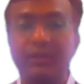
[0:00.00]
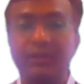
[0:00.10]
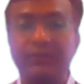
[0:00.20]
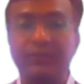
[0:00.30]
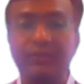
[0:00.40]

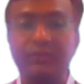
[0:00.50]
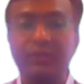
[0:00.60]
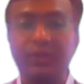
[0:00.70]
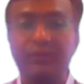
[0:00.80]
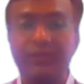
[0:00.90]
The first
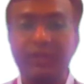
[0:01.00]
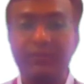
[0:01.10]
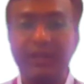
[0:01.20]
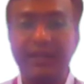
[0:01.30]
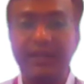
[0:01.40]
law of
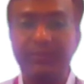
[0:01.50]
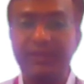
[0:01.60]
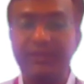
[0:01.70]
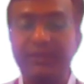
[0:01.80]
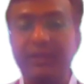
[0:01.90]

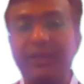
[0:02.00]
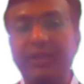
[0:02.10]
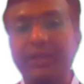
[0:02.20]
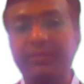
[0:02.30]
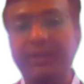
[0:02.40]
thermodynamics
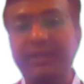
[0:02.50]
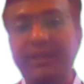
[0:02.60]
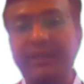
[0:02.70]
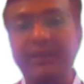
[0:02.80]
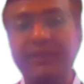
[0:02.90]

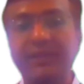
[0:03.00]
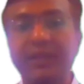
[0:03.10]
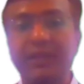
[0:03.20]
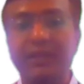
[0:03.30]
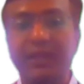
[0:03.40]
emphasizes
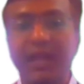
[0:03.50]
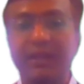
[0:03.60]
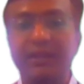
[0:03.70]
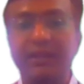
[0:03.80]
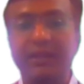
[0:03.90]

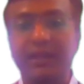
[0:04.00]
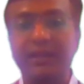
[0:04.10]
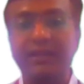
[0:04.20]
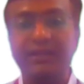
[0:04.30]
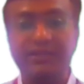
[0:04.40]
that
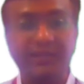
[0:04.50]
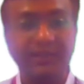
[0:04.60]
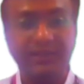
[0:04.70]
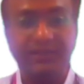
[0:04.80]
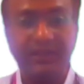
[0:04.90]
energy
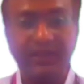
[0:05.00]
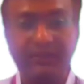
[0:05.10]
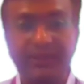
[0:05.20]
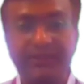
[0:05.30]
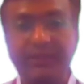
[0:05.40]
is
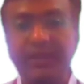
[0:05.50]
always